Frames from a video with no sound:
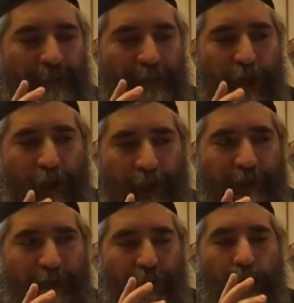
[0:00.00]

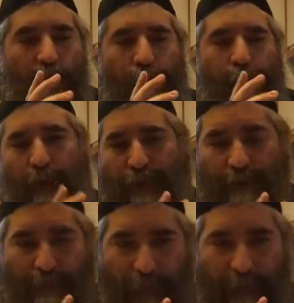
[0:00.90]
just a point
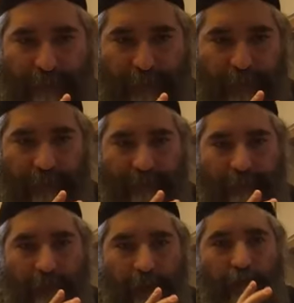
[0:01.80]
of
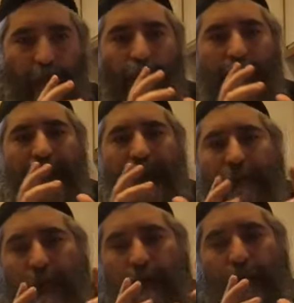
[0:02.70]
reference to the
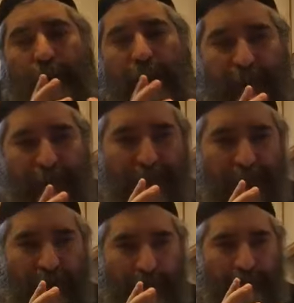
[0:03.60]
level of
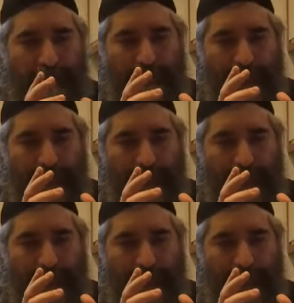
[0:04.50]
relationship